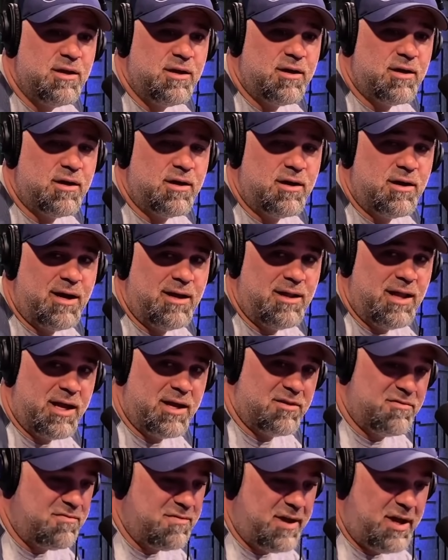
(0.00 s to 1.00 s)
I
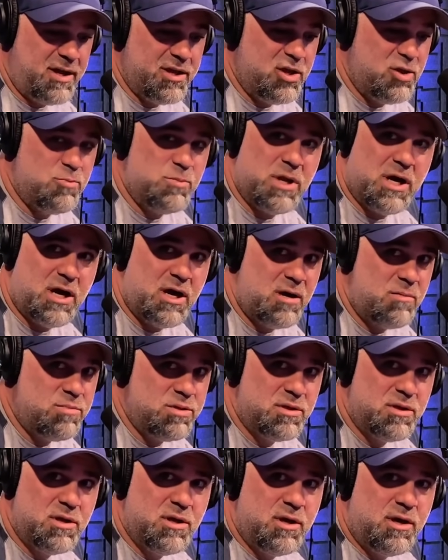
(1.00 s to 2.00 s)
like a volume knob.
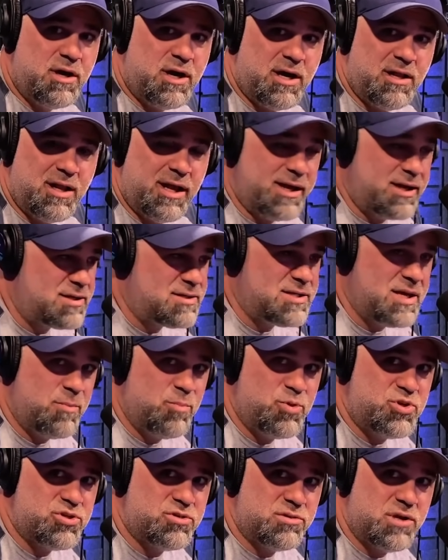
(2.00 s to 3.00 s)
I like a
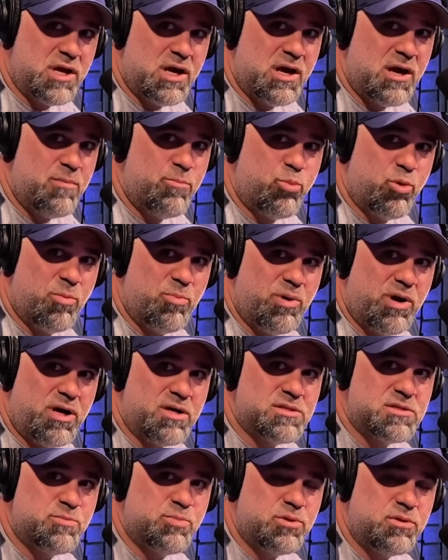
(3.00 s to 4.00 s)
temperature knob where
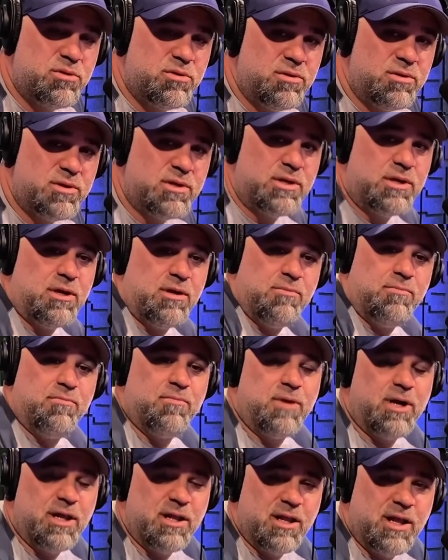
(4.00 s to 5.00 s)
possible.
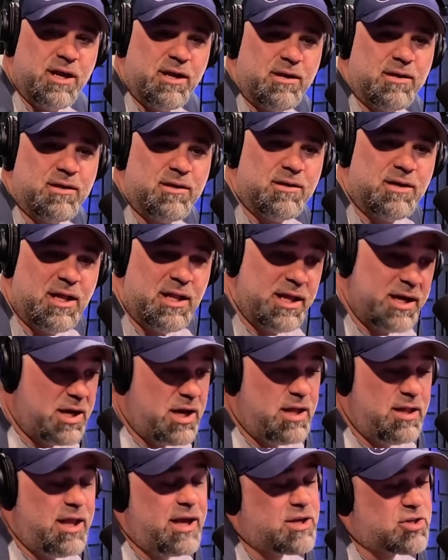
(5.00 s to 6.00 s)
I like a
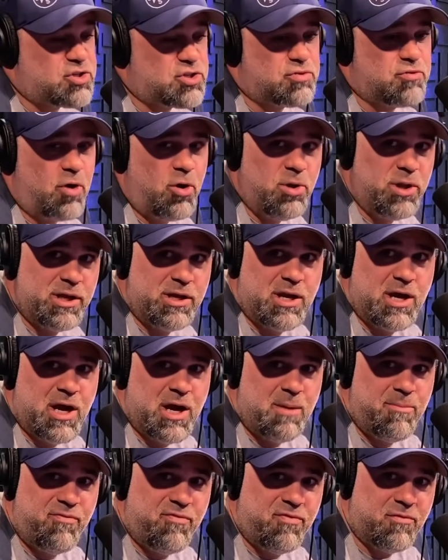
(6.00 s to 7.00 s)
scrolling
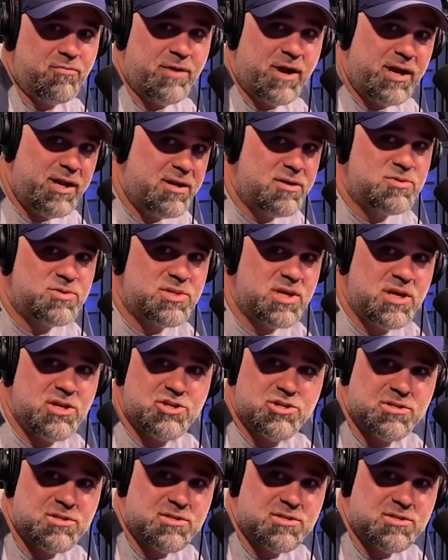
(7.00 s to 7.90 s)
knob for radio stations.